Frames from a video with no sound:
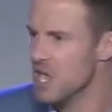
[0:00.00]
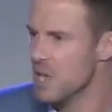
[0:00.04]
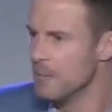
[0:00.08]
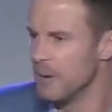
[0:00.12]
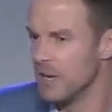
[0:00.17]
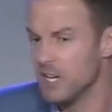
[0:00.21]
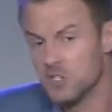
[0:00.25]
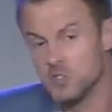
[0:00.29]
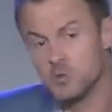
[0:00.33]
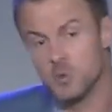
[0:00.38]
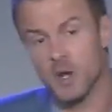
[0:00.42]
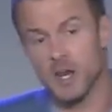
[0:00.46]
But
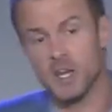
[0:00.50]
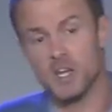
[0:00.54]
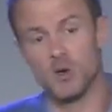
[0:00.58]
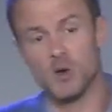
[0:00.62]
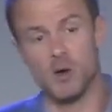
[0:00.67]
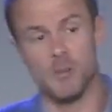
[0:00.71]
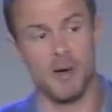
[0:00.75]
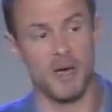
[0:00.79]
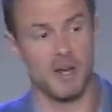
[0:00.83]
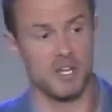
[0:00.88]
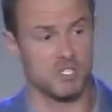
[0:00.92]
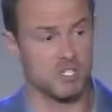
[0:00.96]
here's what I know
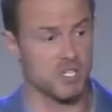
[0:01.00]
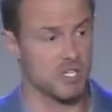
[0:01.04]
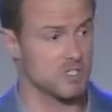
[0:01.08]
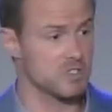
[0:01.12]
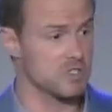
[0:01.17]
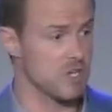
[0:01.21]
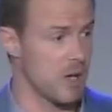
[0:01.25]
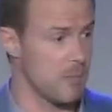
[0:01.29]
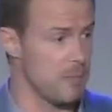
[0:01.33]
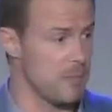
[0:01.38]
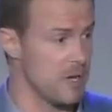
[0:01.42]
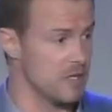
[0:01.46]
about a
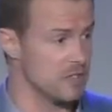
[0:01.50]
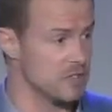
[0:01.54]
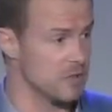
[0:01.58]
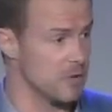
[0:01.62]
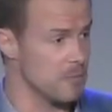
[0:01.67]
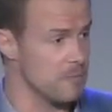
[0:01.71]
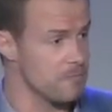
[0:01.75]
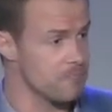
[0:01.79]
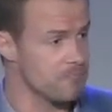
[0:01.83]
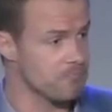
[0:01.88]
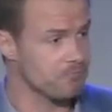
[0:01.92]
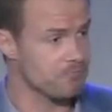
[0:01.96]
jigsaw puzzle.
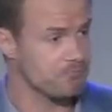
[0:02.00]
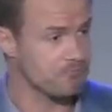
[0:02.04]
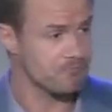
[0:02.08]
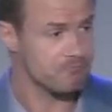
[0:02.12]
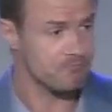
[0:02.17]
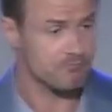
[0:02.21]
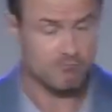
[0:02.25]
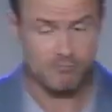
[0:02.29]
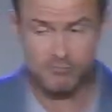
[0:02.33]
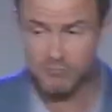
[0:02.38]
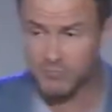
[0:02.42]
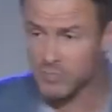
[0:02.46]

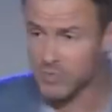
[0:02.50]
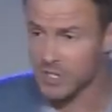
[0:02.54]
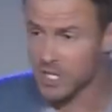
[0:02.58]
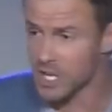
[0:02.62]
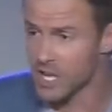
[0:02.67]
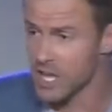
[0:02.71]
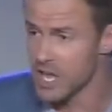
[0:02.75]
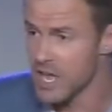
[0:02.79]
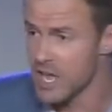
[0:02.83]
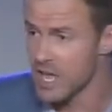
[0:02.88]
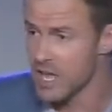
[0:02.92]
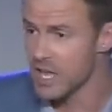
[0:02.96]

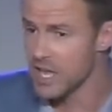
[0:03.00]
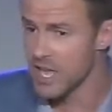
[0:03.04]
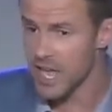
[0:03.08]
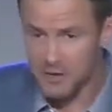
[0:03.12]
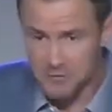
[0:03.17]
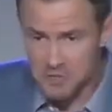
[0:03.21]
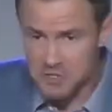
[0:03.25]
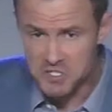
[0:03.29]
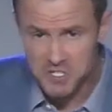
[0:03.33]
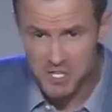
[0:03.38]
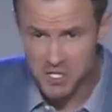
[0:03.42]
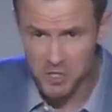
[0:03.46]

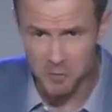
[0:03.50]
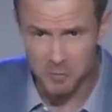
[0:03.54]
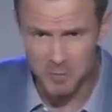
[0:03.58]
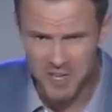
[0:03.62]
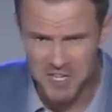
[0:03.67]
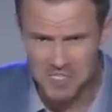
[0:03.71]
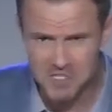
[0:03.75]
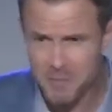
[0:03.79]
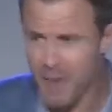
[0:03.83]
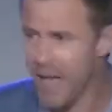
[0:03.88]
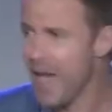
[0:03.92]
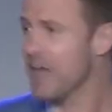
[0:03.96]
Every single
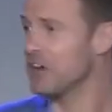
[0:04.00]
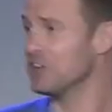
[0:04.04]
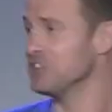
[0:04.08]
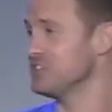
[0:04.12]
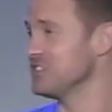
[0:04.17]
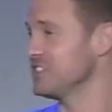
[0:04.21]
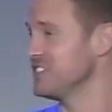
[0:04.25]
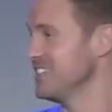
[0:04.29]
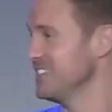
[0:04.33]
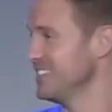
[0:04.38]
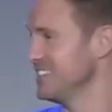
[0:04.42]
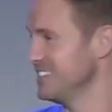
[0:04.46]
piece
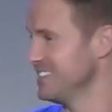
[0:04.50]
matters.